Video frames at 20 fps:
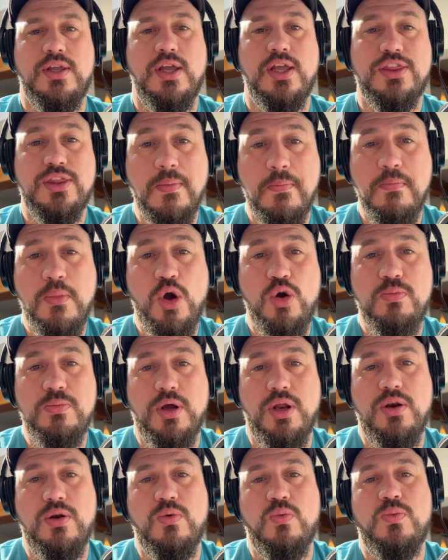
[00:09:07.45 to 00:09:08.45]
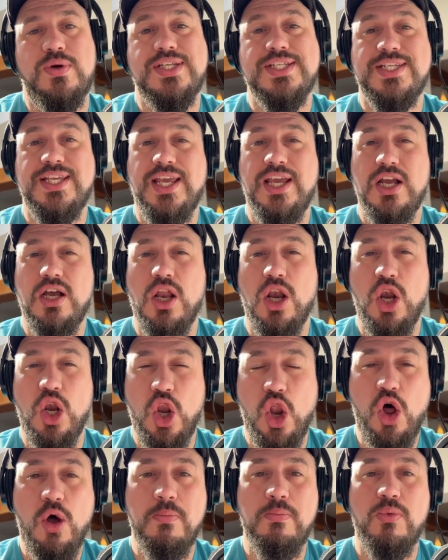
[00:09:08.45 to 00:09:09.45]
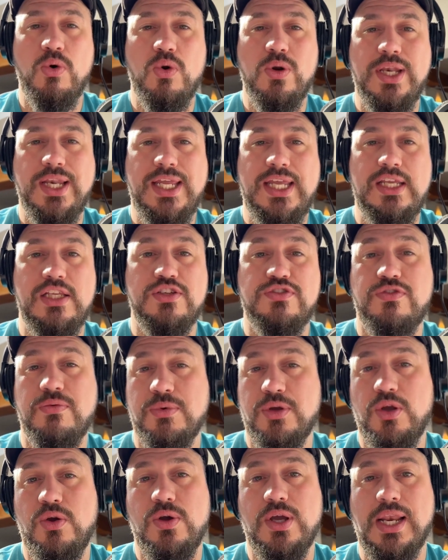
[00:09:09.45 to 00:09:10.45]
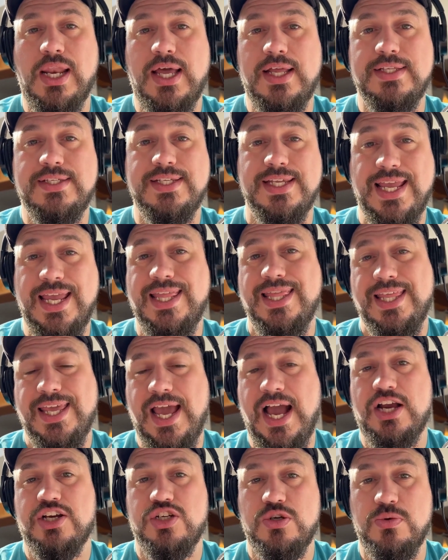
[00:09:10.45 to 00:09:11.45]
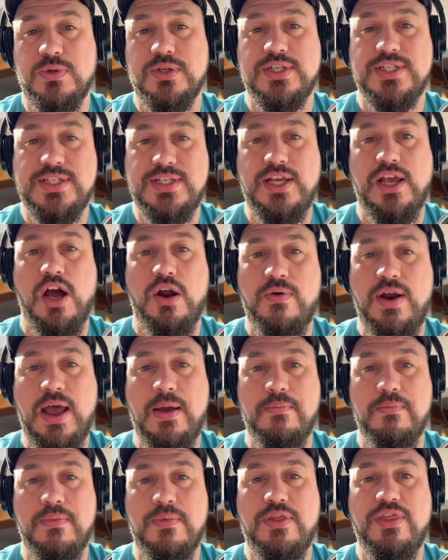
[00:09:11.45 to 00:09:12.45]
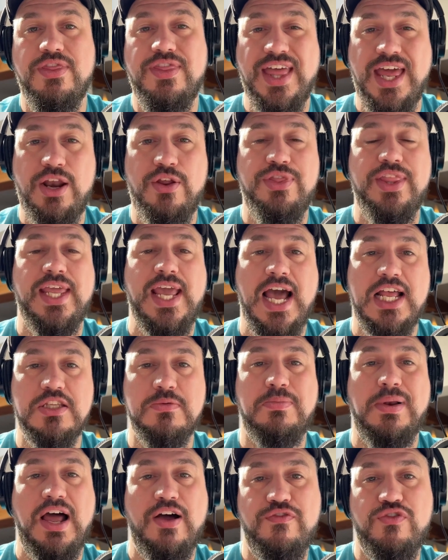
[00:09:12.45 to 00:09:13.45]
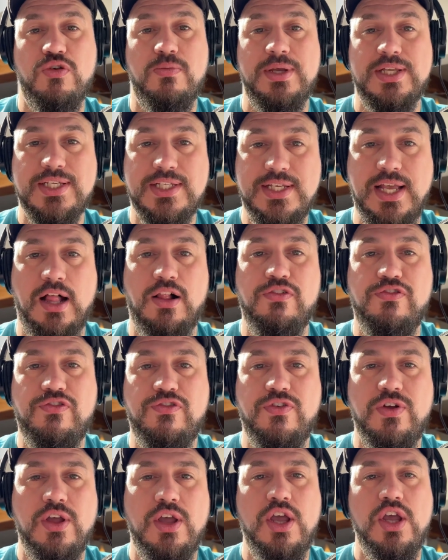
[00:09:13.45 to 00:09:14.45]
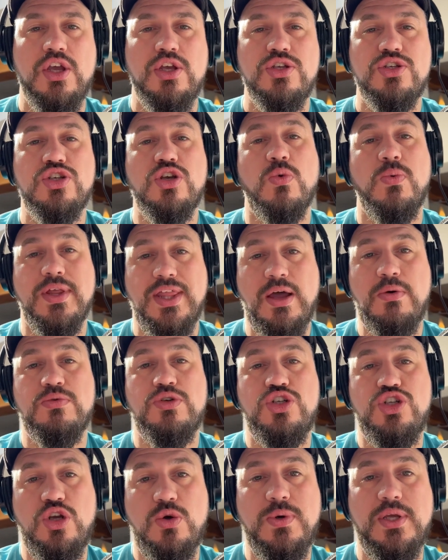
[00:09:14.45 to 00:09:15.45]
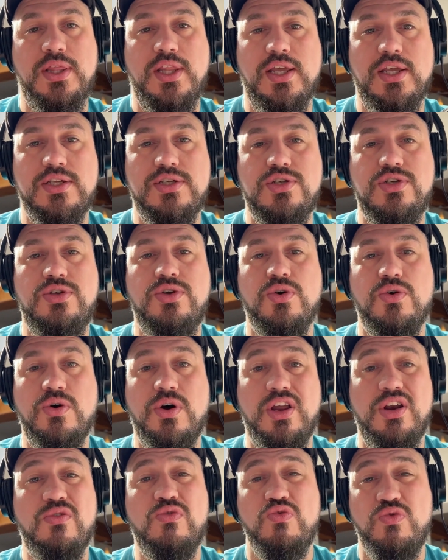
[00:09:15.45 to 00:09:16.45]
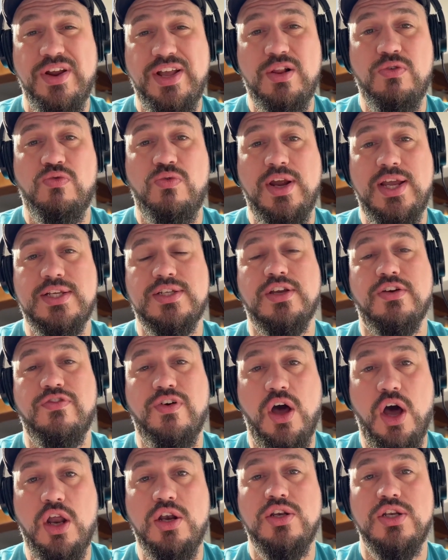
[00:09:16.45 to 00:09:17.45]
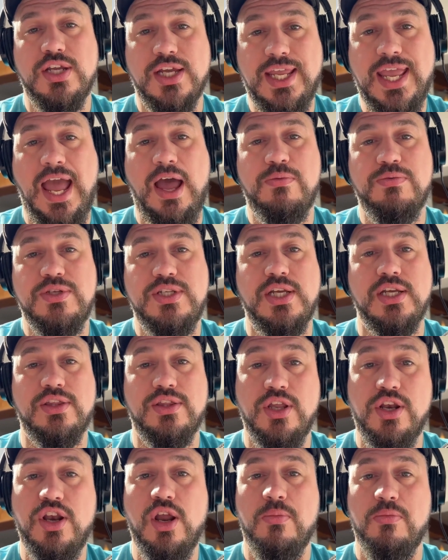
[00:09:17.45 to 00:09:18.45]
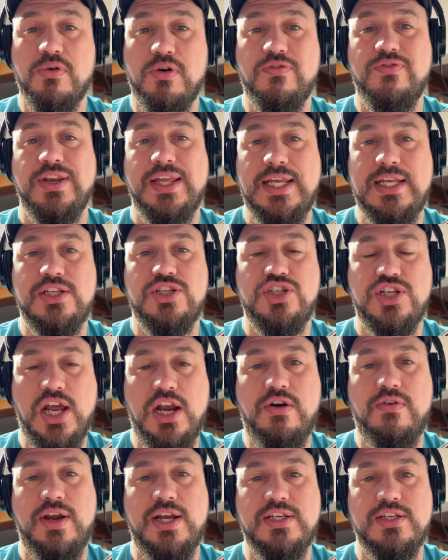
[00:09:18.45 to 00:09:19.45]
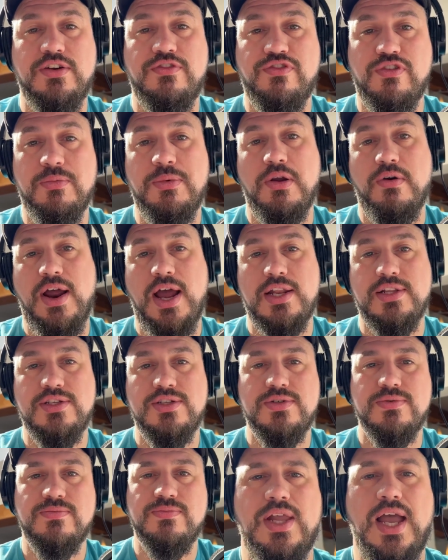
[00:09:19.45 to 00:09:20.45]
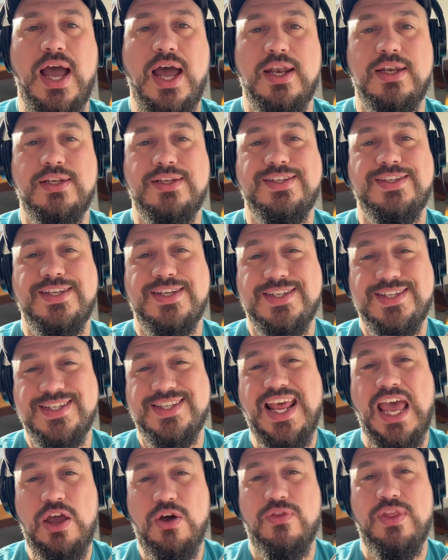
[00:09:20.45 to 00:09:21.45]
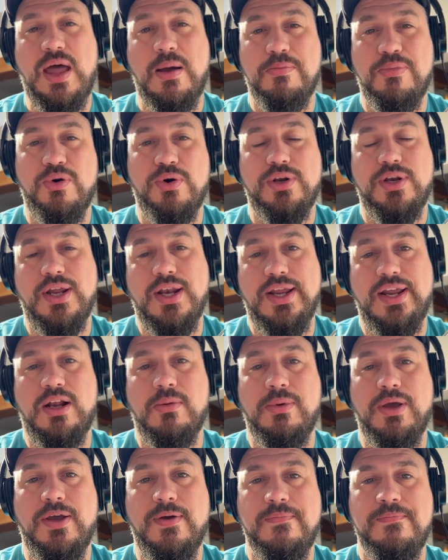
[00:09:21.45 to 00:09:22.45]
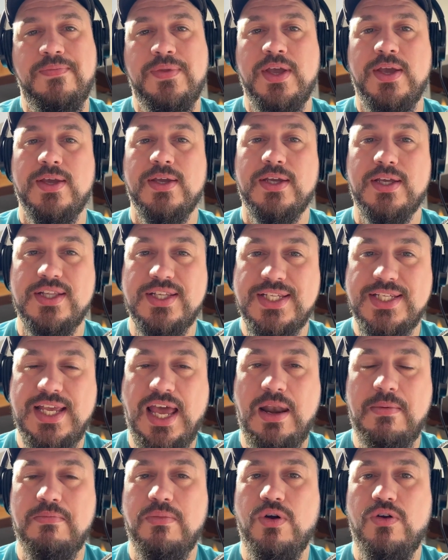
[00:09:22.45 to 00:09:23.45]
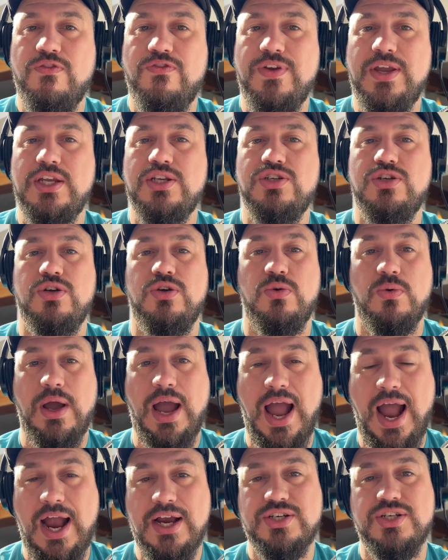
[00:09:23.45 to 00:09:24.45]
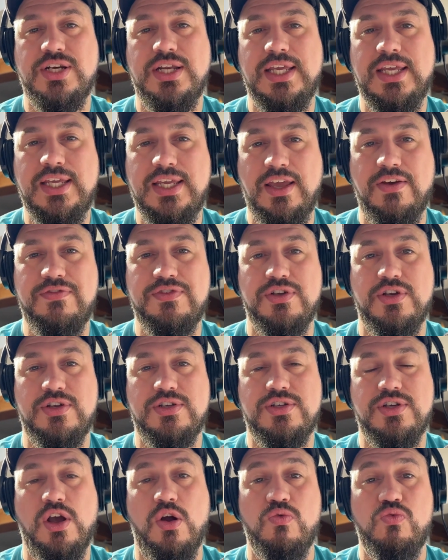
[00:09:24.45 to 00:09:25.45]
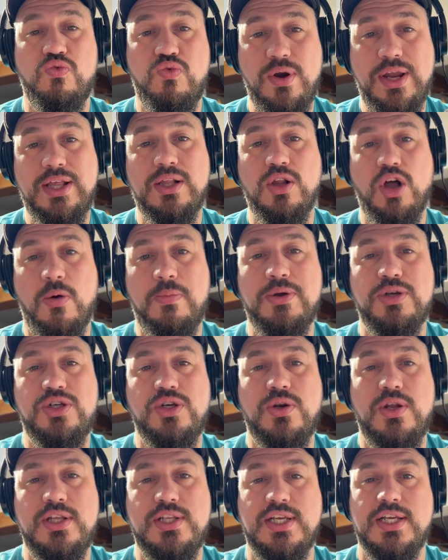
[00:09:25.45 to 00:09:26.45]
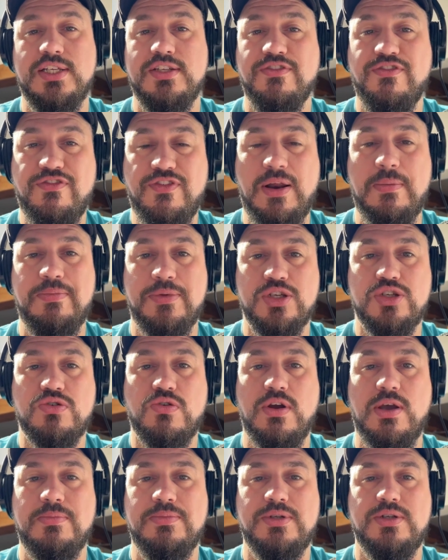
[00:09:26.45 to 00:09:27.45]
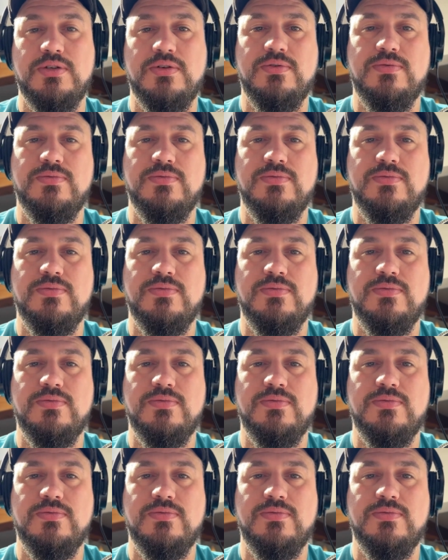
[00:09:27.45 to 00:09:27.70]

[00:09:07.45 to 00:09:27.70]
At the moment, we're seeing a lot more leads from Google Ads in the actual CRM than on the ads platform itself. So, without doing this, you're at a real risk of undercounting the number of leads generated from your ads. And to stay on that point a little bit, consent mode v2 actually gives us a real opportunity to flip the script.